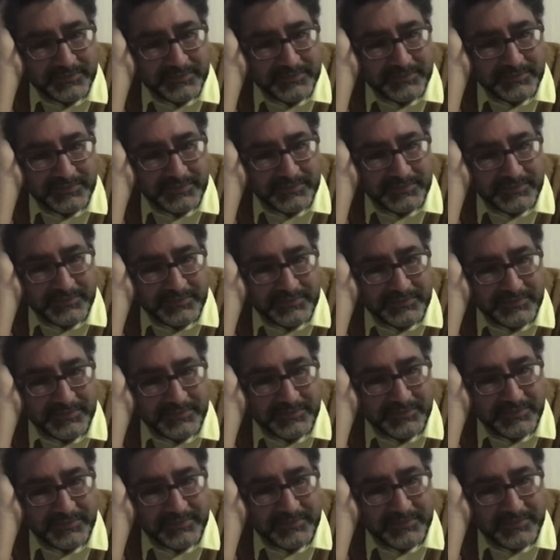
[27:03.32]

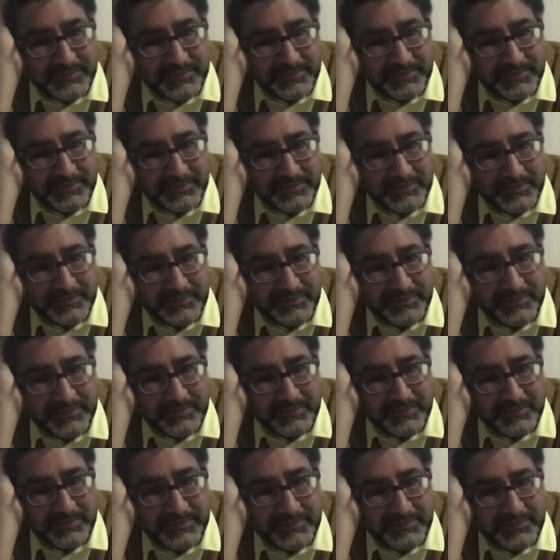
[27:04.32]

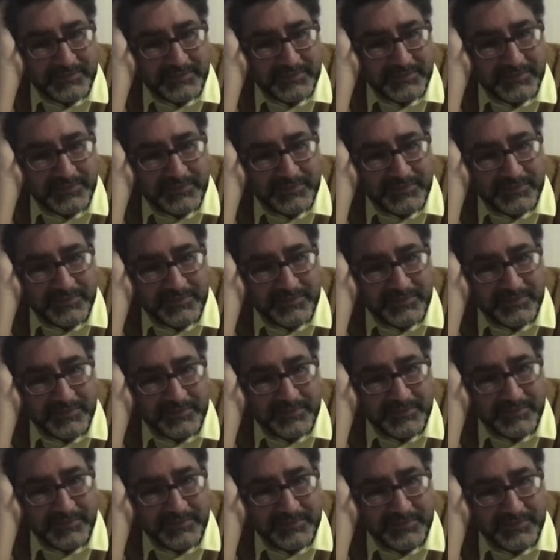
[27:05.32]

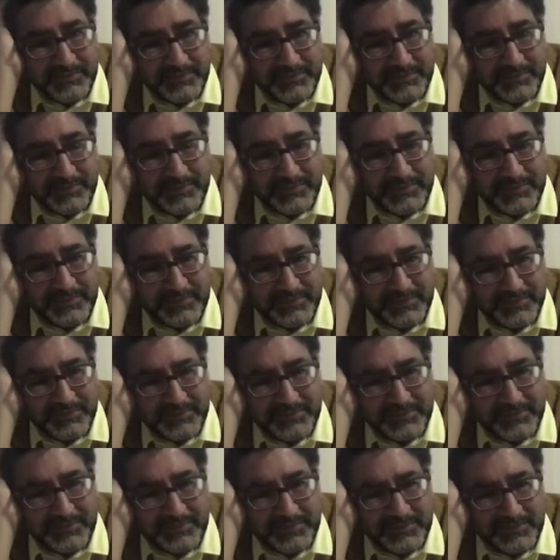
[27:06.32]

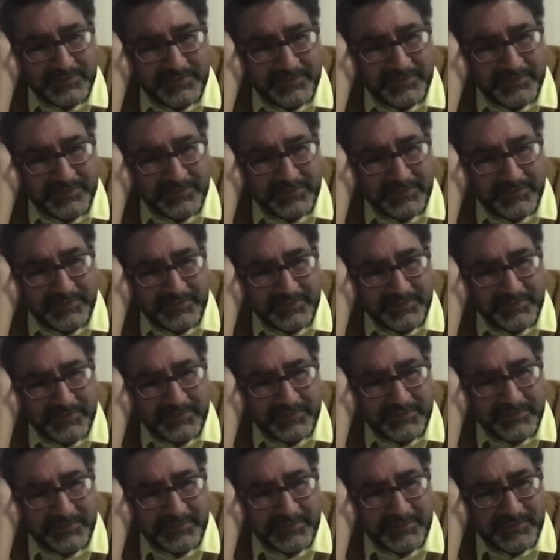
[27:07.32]

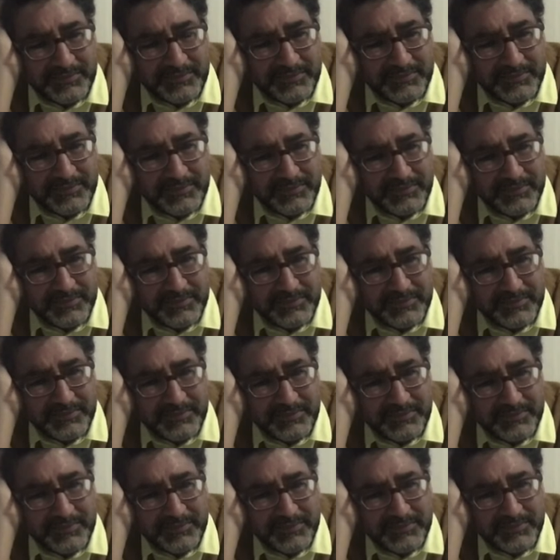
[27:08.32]

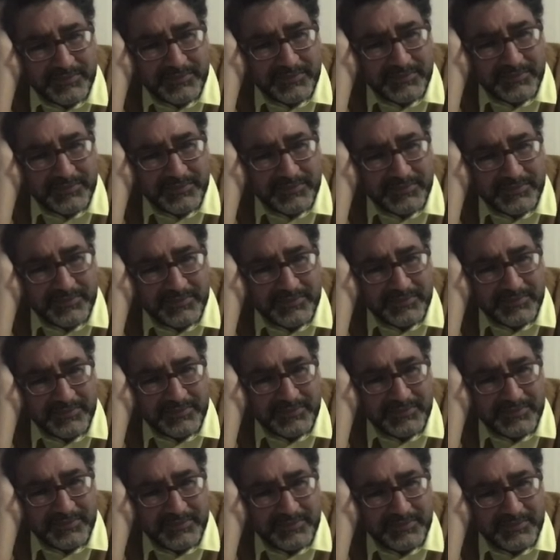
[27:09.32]

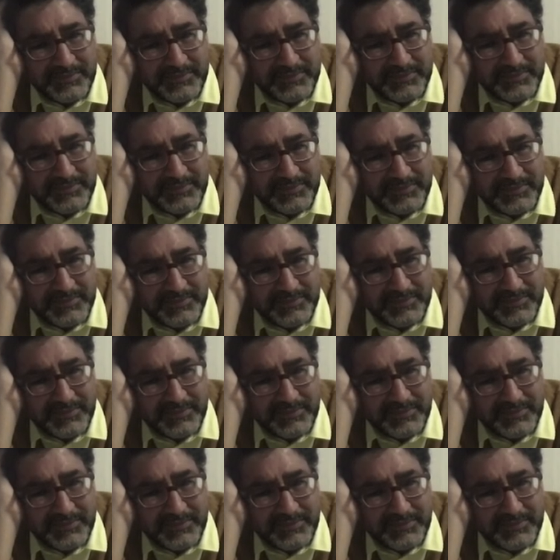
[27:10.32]
[no speech]